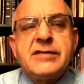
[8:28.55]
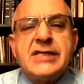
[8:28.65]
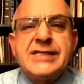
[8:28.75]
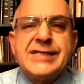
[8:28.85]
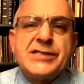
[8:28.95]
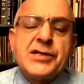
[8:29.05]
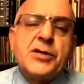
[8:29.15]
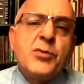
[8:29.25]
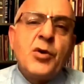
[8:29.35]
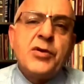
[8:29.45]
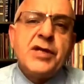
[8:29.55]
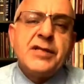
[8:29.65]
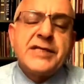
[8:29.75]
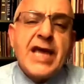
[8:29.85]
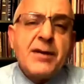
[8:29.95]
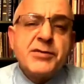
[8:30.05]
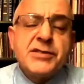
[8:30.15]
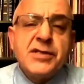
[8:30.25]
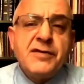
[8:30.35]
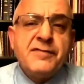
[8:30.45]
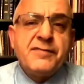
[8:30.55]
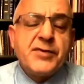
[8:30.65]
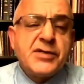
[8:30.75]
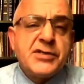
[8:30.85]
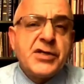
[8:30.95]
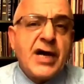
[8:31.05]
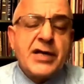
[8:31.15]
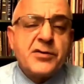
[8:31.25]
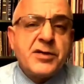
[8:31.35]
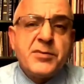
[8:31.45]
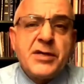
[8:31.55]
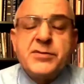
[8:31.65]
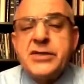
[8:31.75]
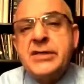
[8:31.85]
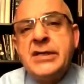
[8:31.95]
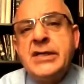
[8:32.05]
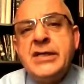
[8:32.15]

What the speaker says: they said, ceremonial capital of Persia. I don't remember.